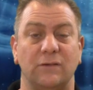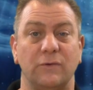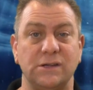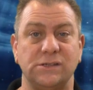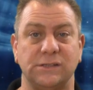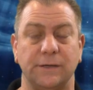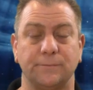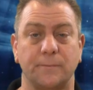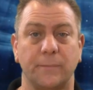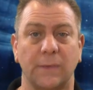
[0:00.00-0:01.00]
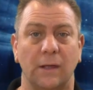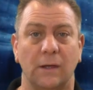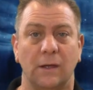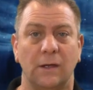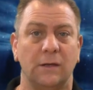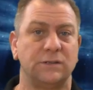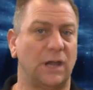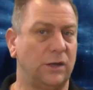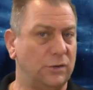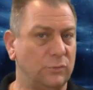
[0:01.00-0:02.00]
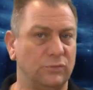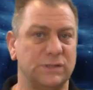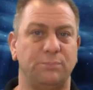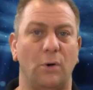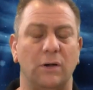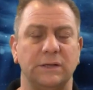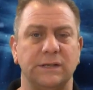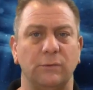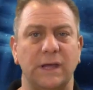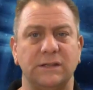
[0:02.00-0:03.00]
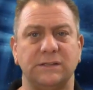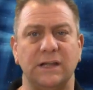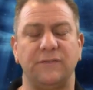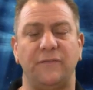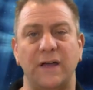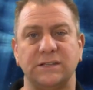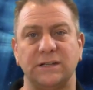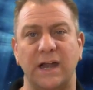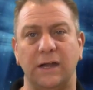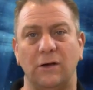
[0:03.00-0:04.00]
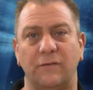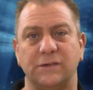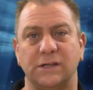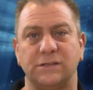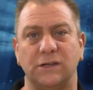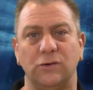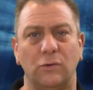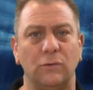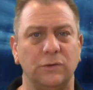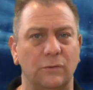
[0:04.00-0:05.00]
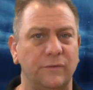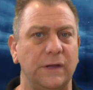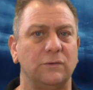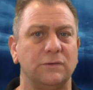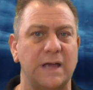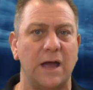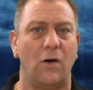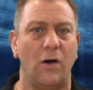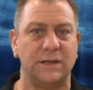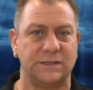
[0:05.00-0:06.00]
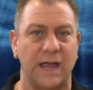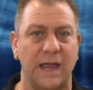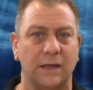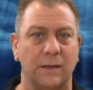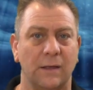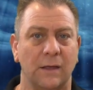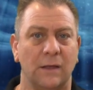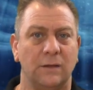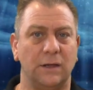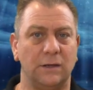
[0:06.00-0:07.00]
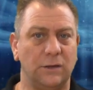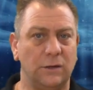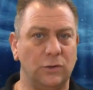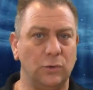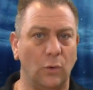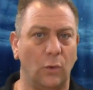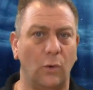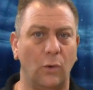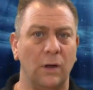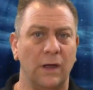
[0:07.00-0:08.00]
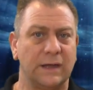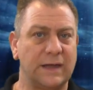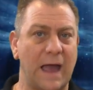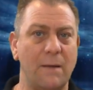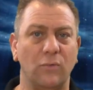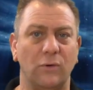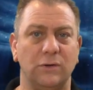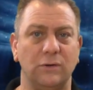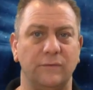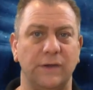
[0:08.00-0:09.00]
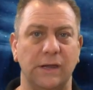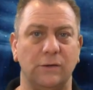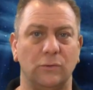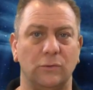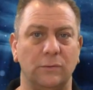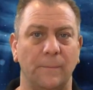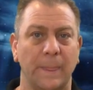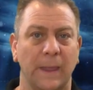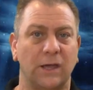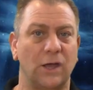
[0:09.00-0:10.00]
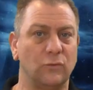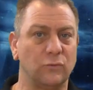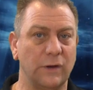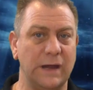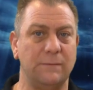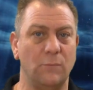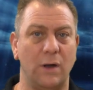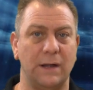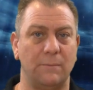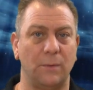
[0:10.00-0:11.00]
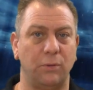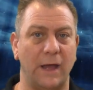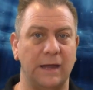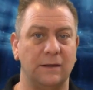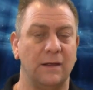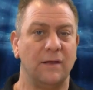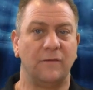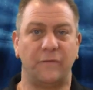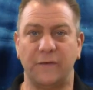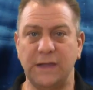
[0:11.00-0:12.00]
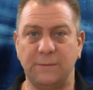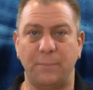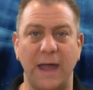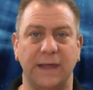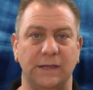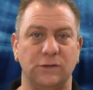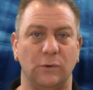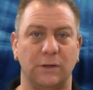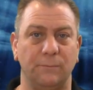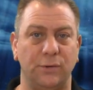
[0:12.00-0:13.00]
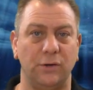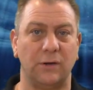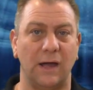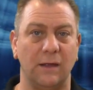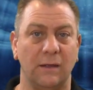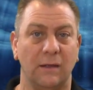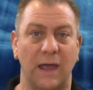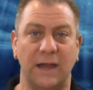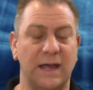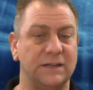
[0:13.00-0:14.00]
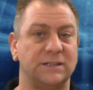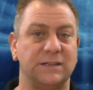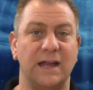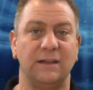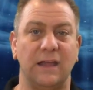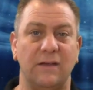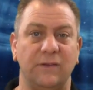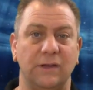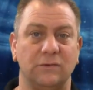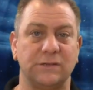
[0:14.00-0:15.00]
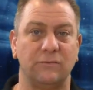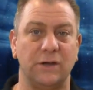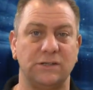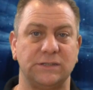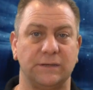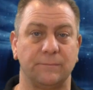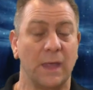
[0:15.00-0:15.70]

unregistered. So you'd respond and say, well, that's fascinating, officer. So your vehicle is that high tech that your camera on your vehicle can read my number plate, feed back into a computer, and ascertain that that vehicle's unregistered.